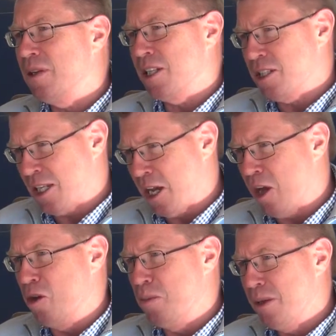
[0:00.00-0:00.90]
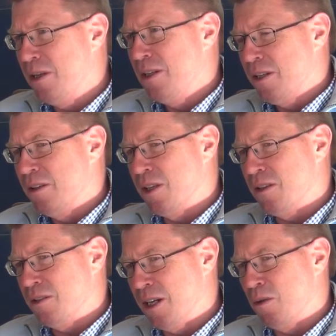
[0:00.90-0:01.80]
let's hope
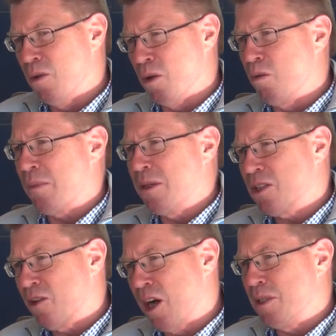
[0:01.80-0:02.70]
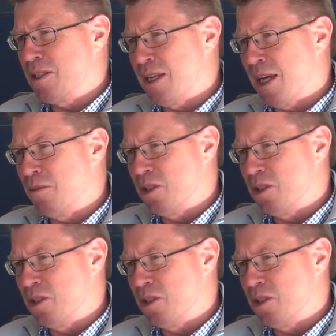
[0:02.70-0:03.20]
that all the rugby scribes are saying,